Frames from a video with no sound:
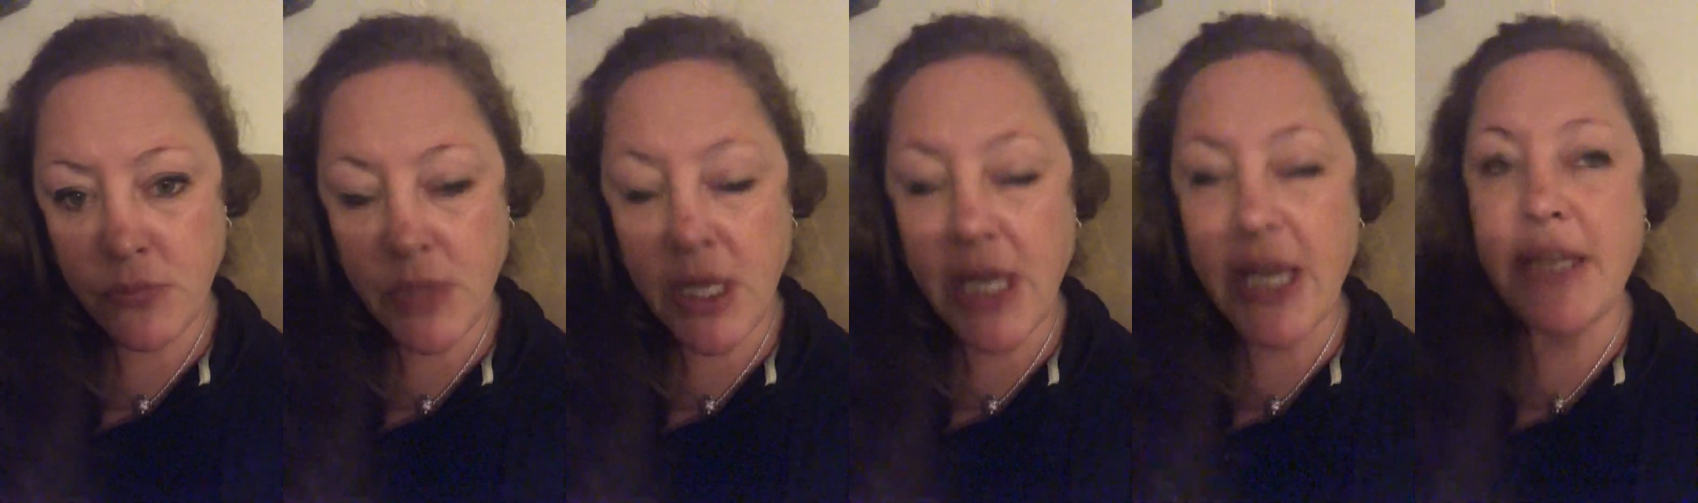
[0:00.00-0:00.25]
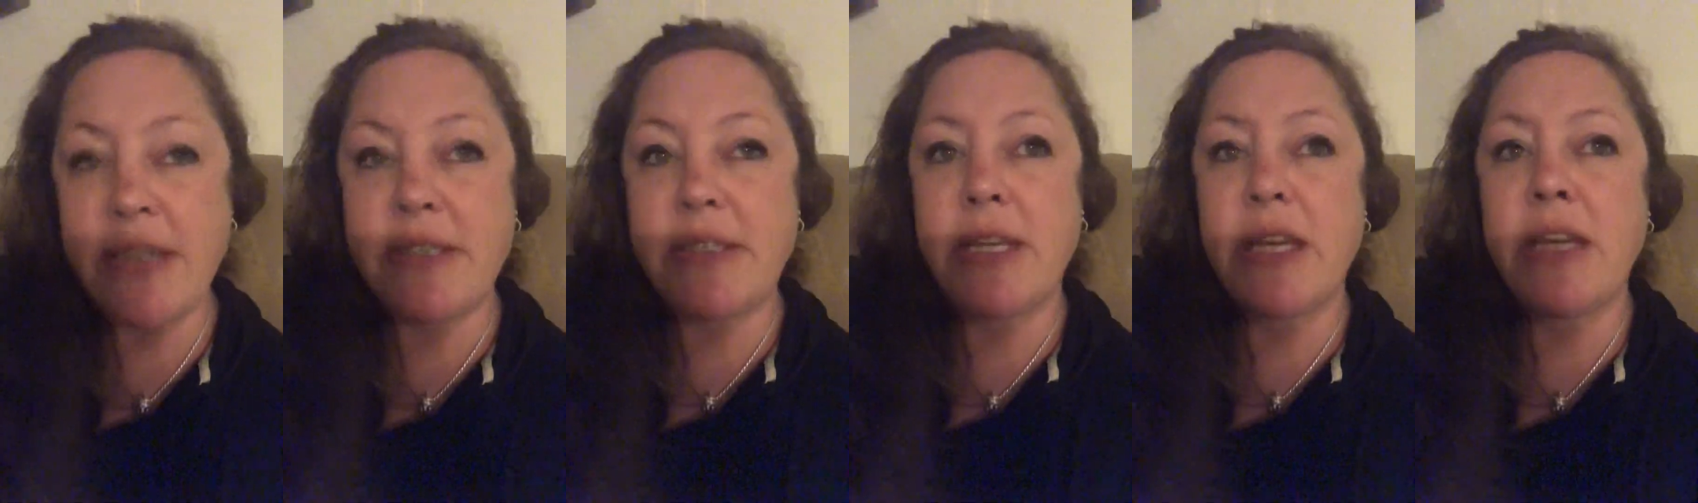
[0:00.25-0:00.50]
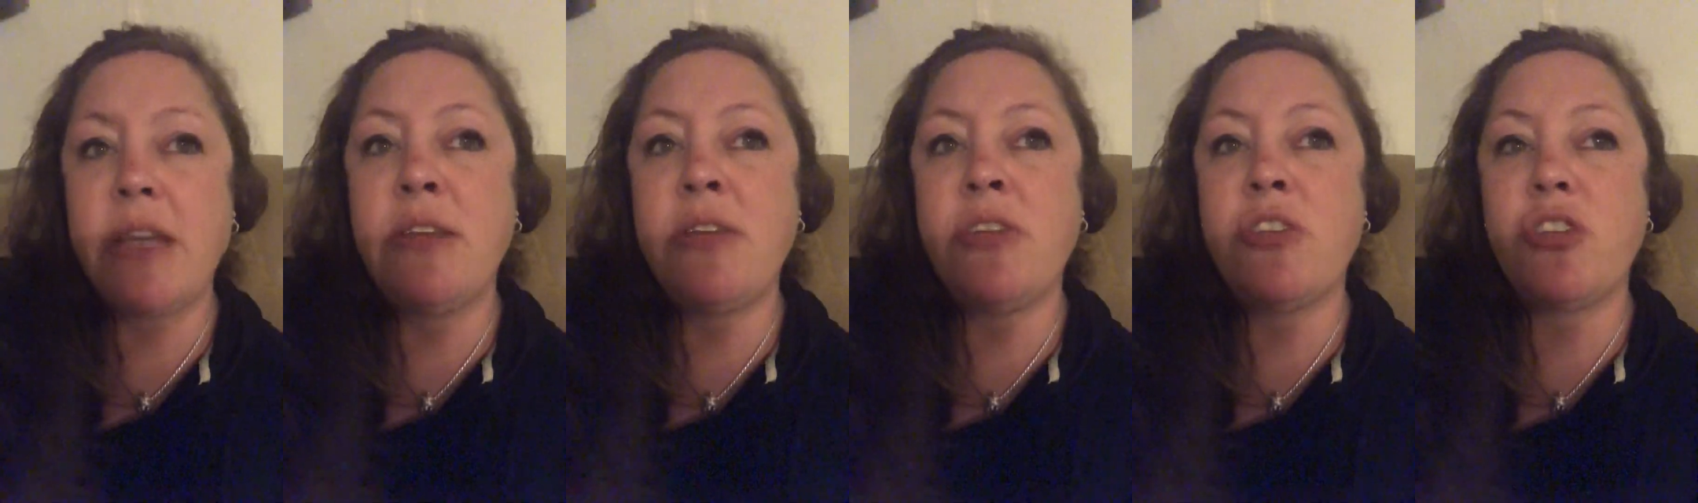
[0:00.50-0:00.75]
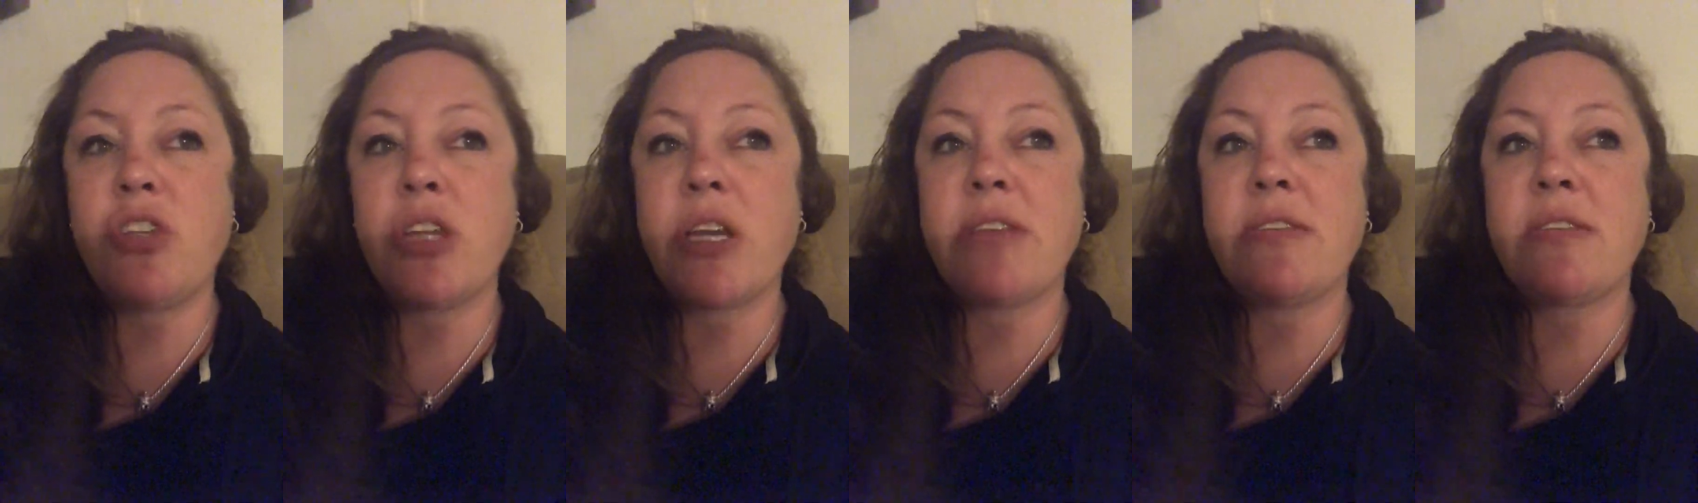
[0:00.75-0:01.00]
It didn't
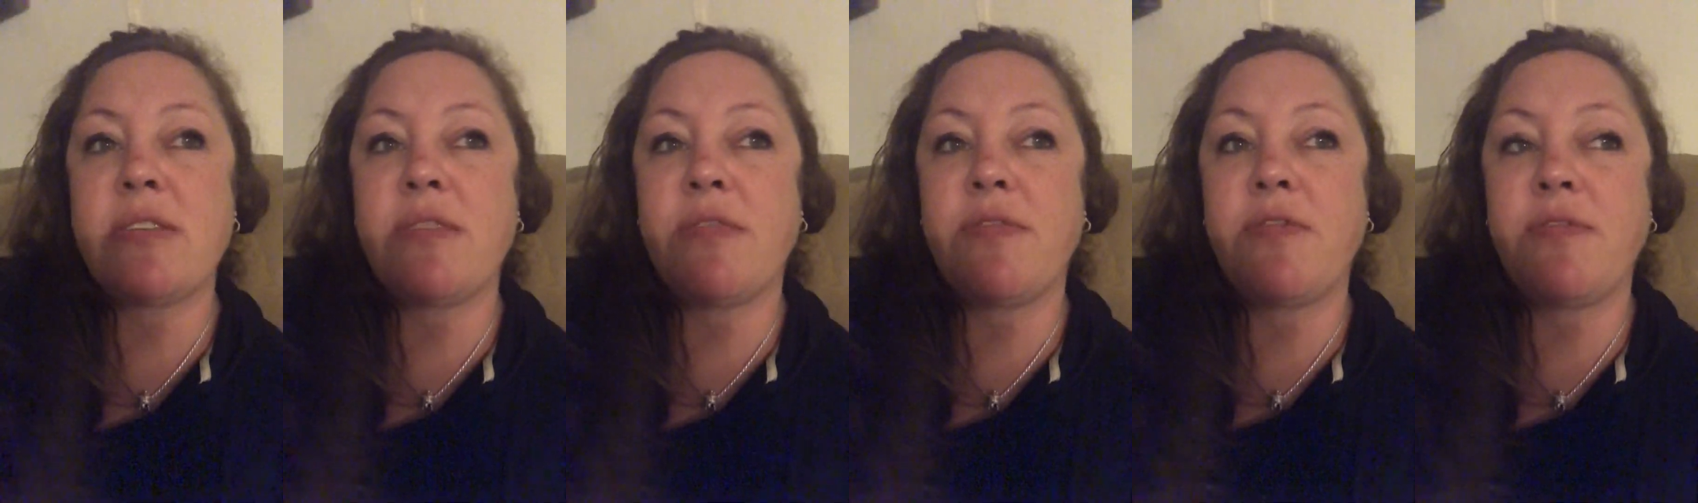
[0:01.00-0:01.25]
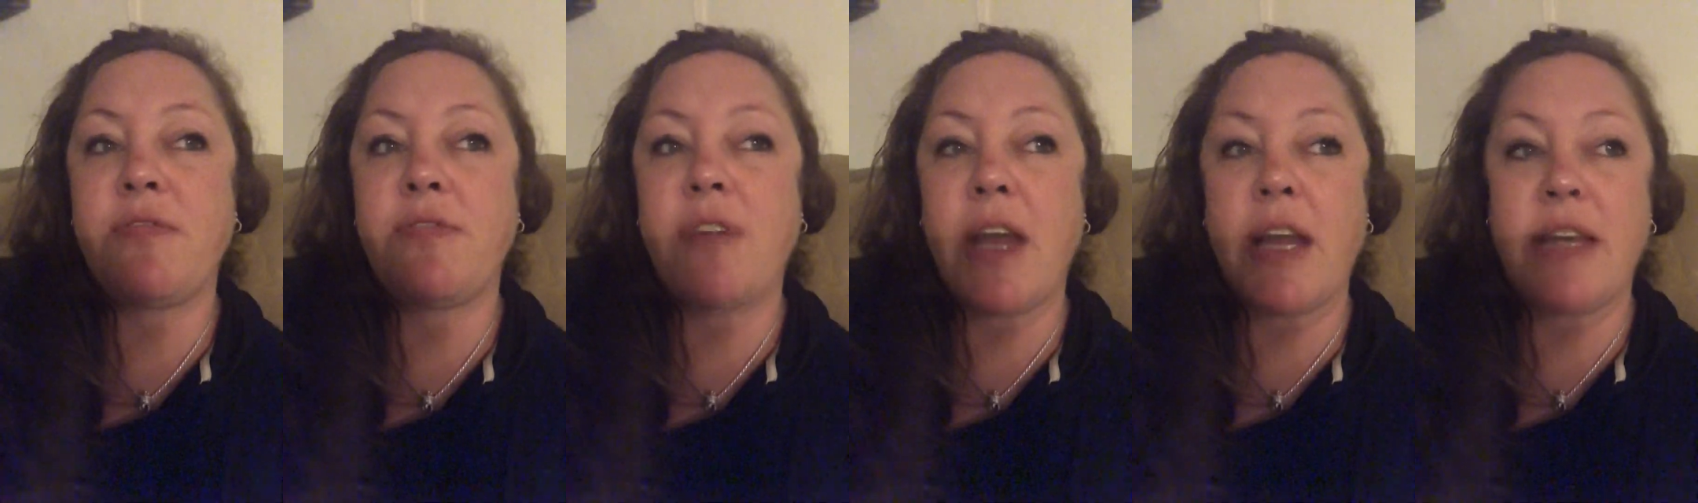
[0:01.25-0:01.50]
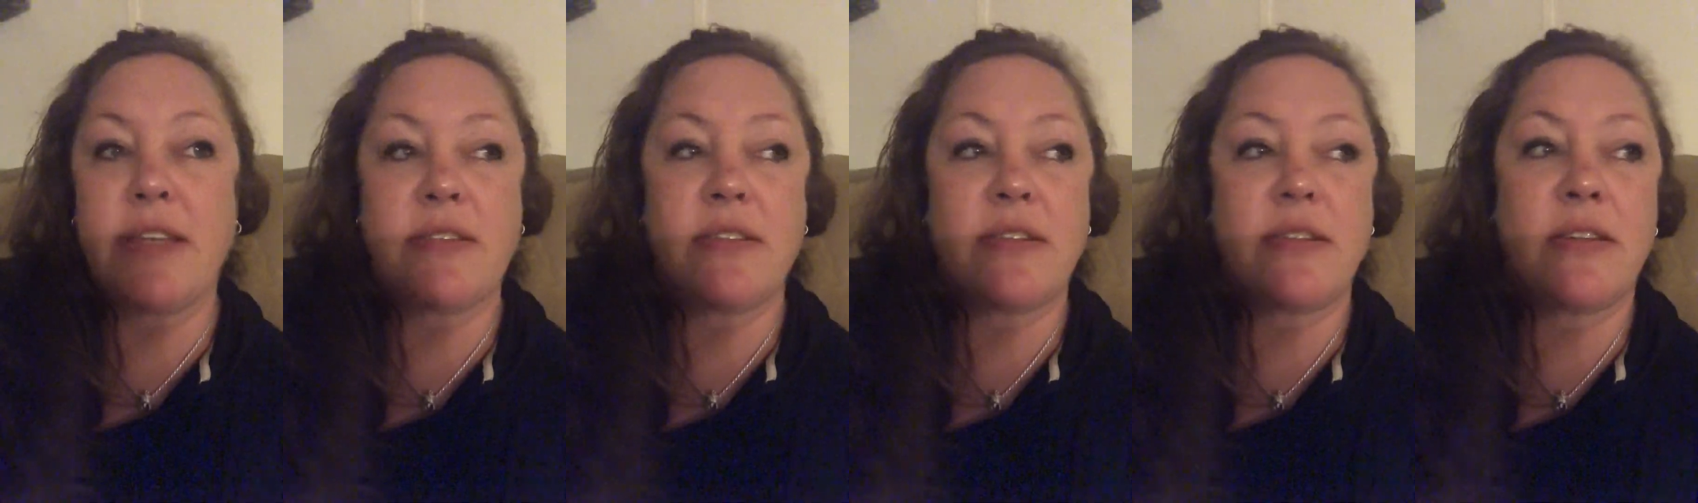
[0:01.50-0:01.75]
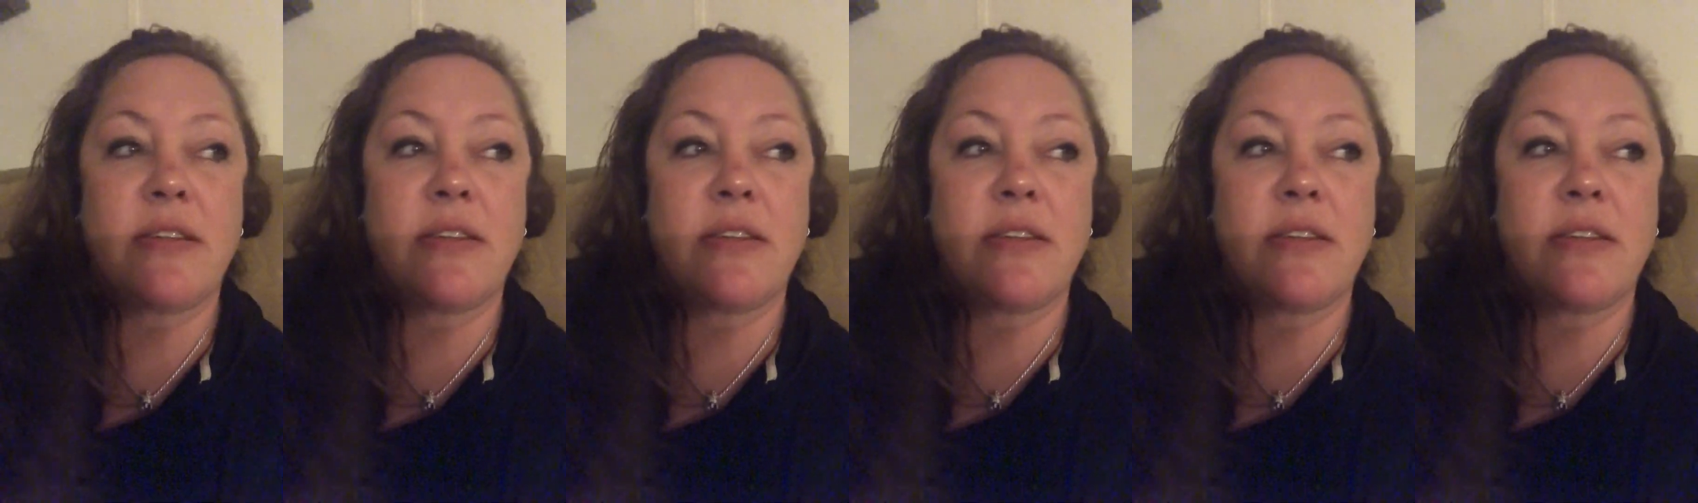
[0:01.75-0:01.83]
just affect